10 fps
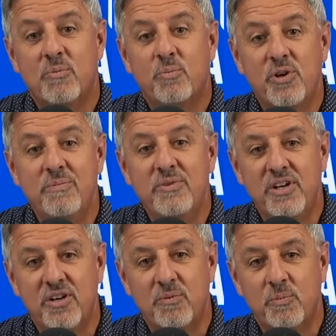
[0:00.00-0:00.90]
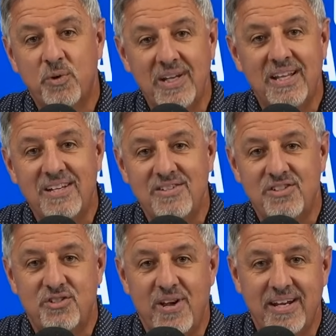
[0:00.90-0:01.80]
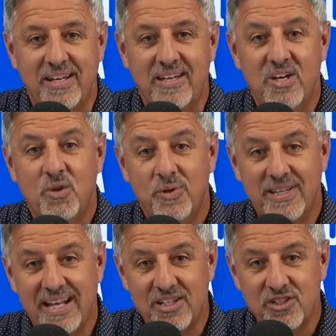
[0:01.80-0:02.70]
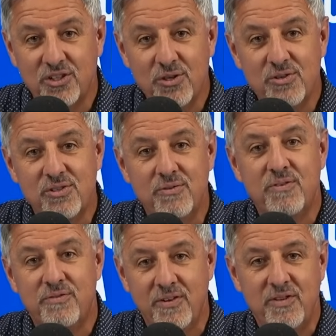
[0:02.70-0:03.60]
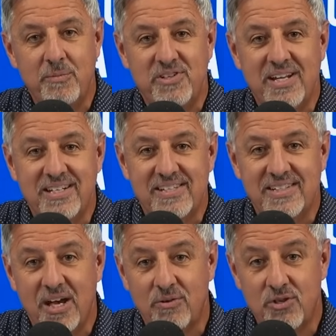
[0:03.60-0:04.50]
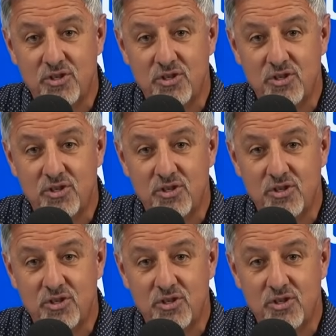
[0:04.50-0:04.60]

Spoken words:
premier pre-license training with that exclusive 50% discount